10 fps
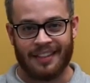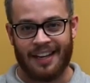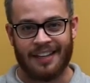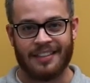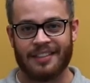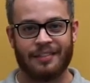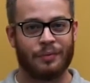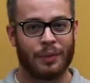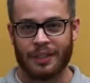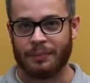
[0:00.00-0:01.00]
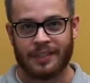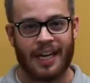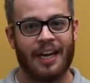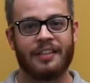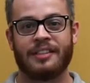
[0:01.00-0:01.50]
kinds of worship
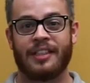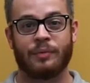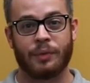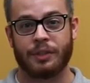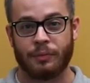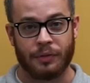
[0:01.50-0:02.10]
styles and worship